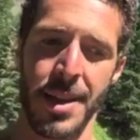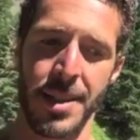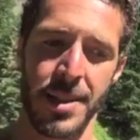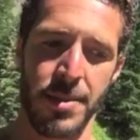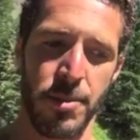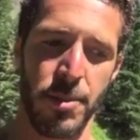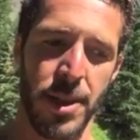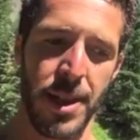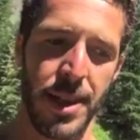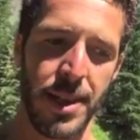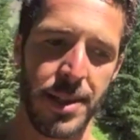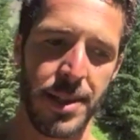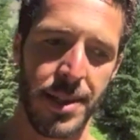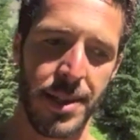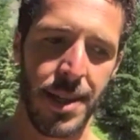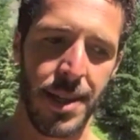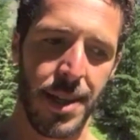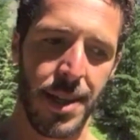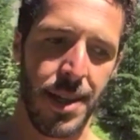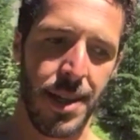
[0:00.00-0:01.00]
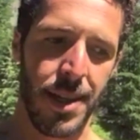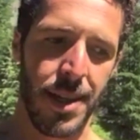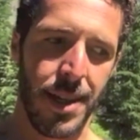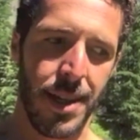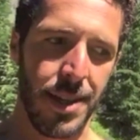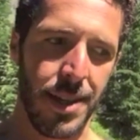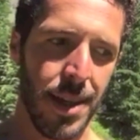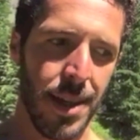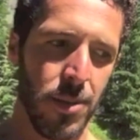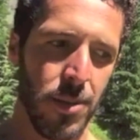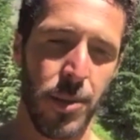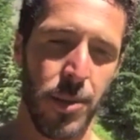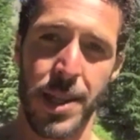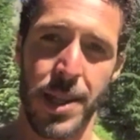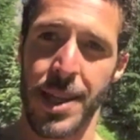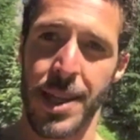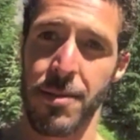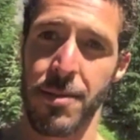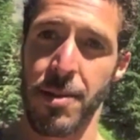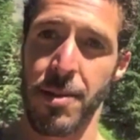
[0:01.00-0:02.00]
springs, that when
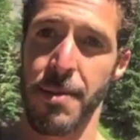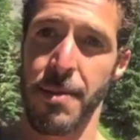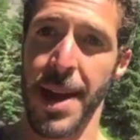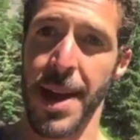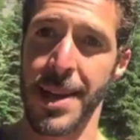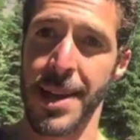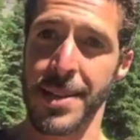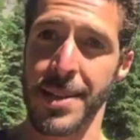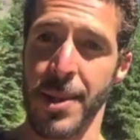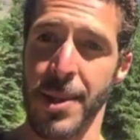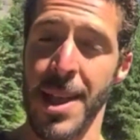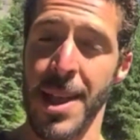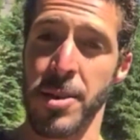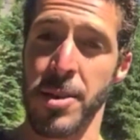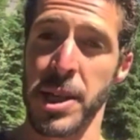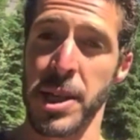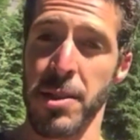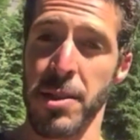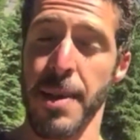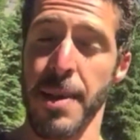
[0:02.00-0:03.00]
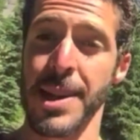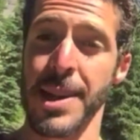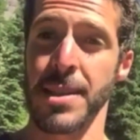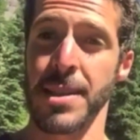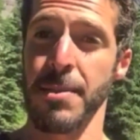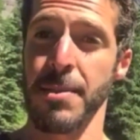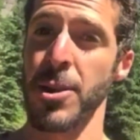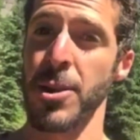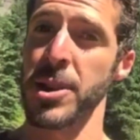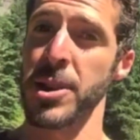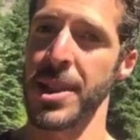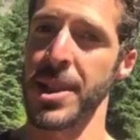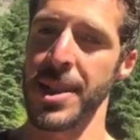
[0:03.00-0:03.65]
it remains, the energy remains in motion,